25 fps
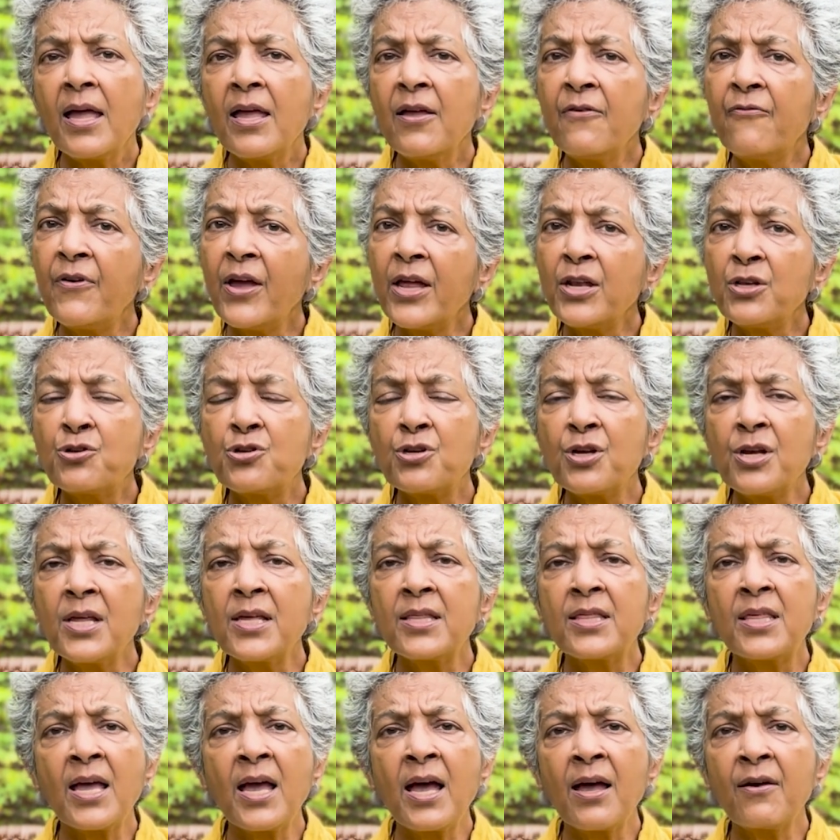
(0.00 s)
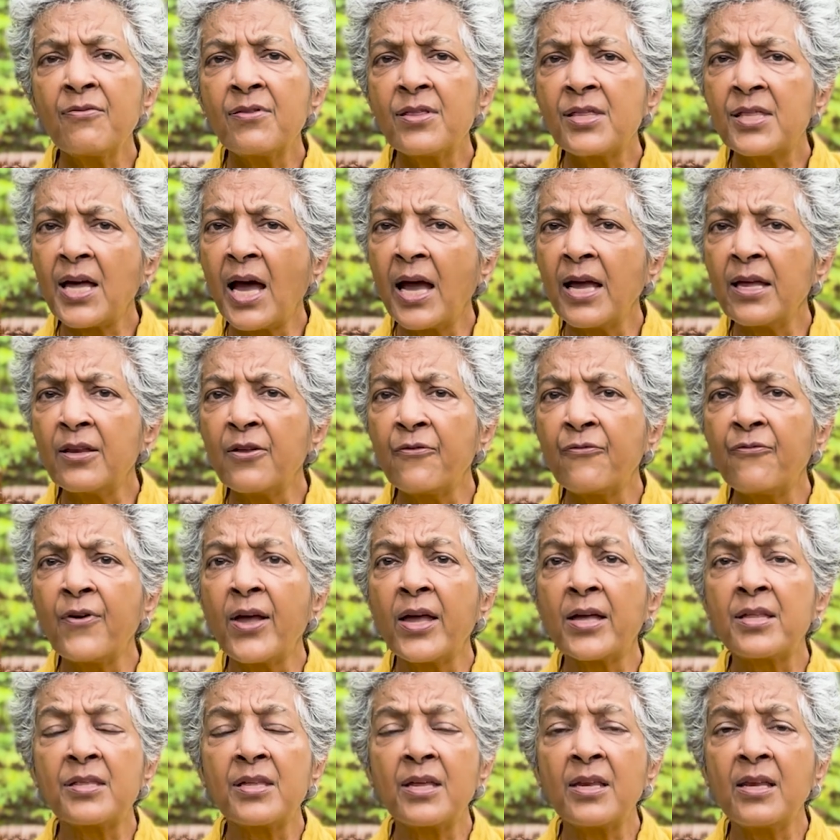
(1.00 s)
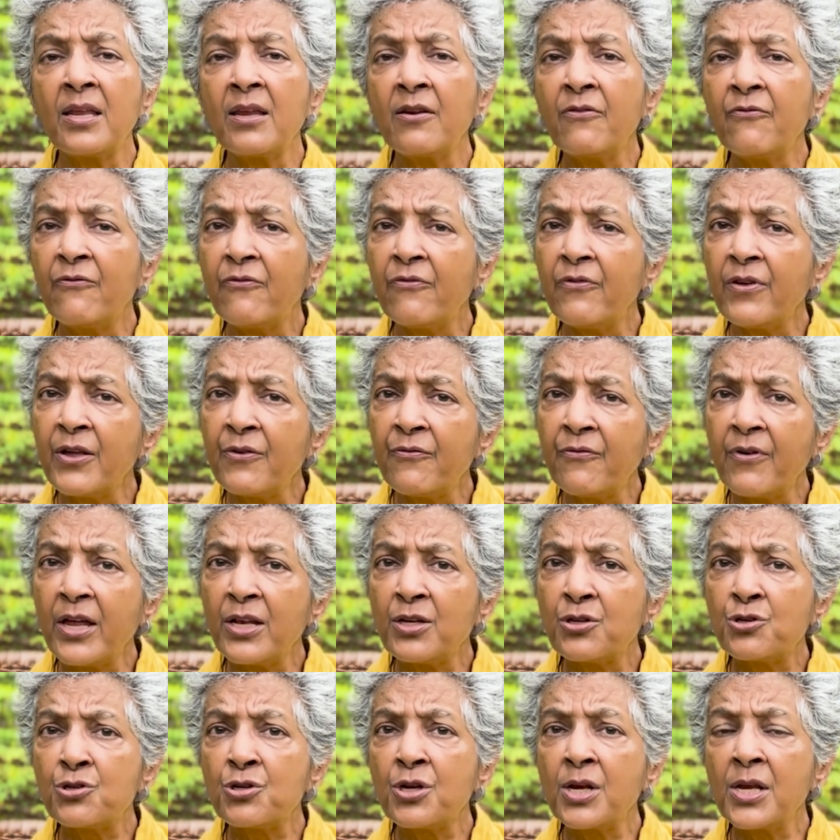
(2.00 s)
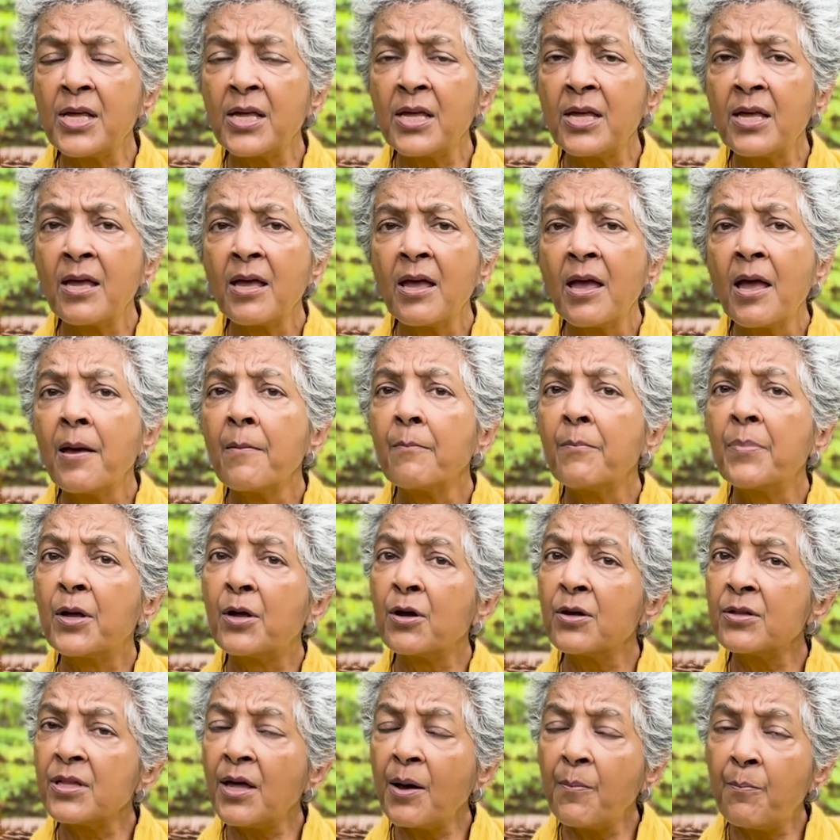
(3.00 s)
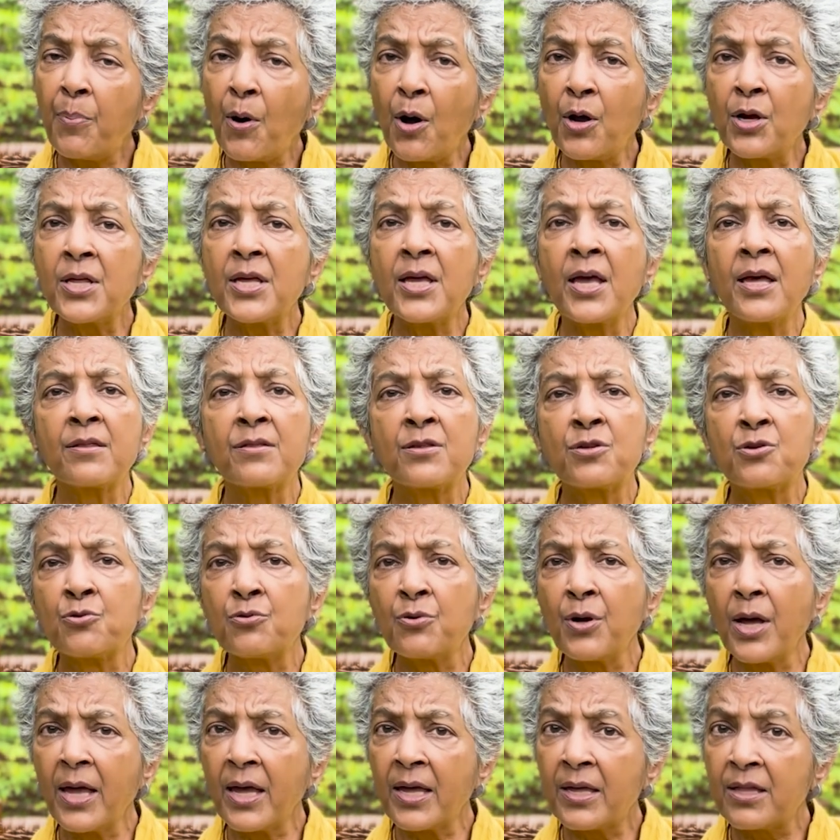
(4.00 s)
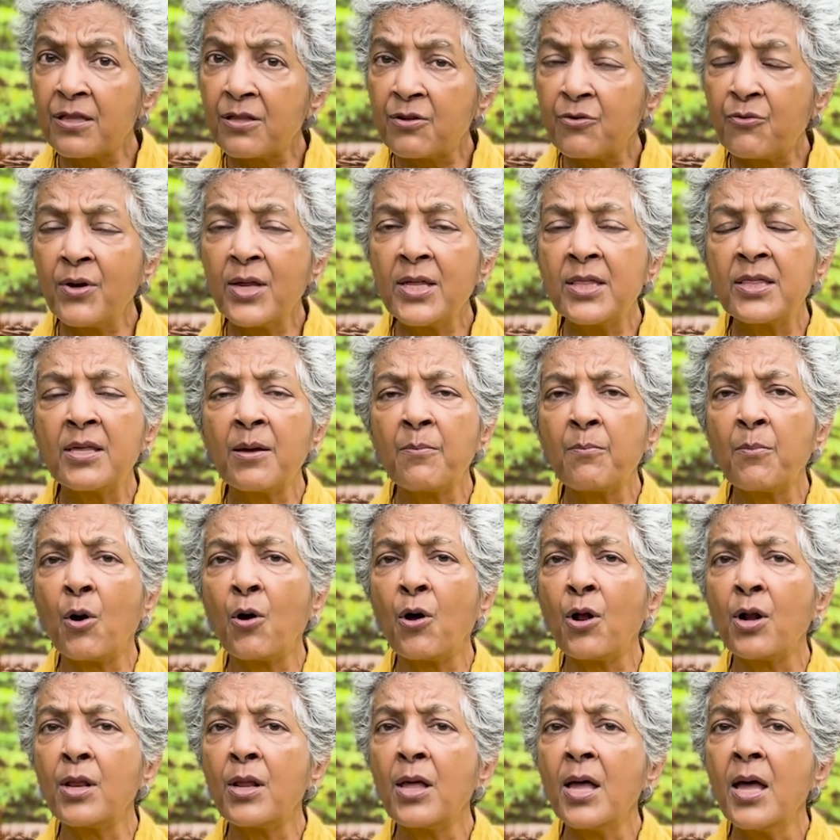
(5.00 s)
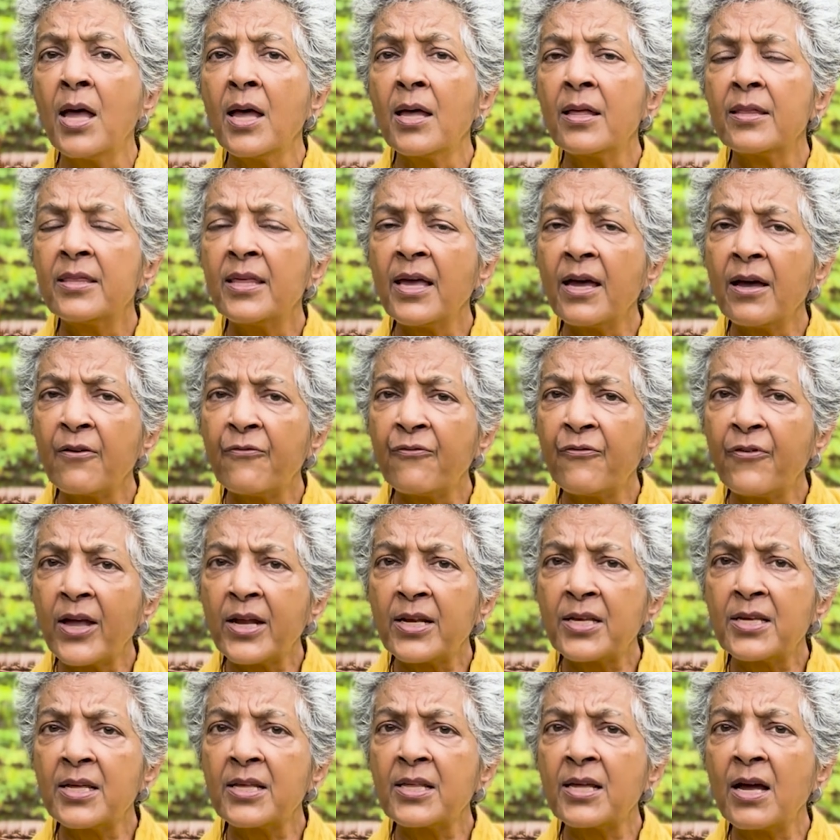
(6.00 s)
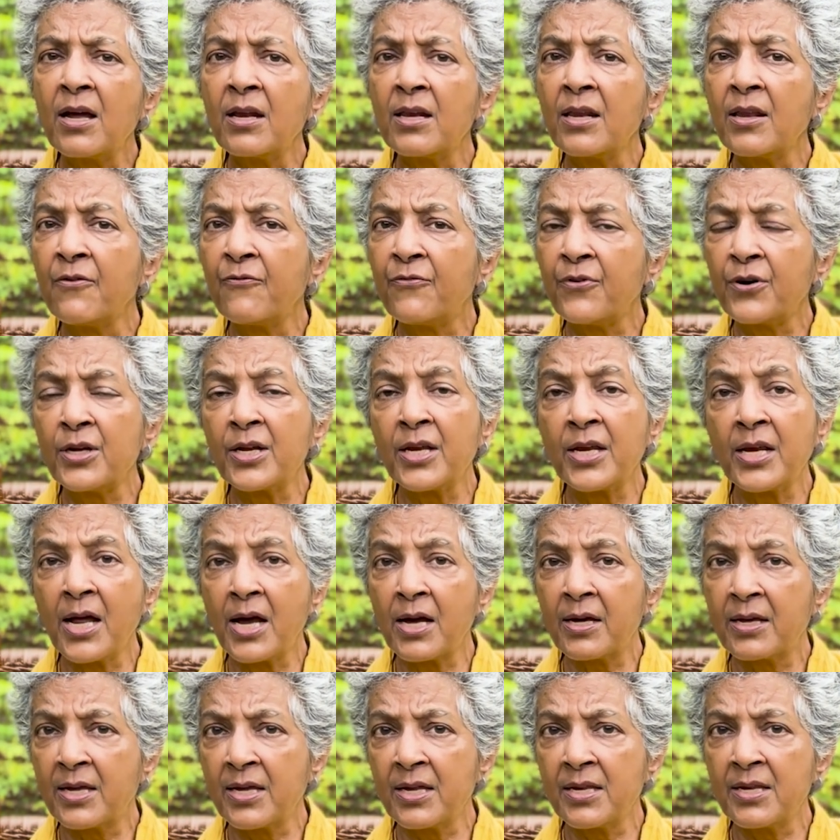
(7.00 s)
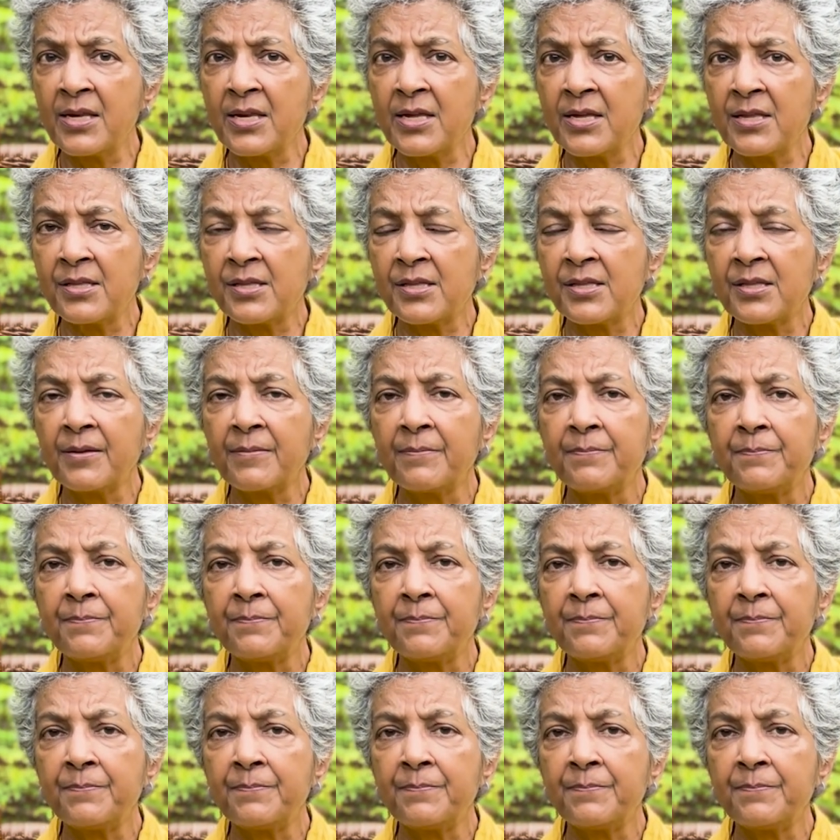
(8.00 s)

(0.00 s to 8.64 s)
eventually they have side effects, and eventually because our body has to excrete them all, they're affecting our liver and our kidneys.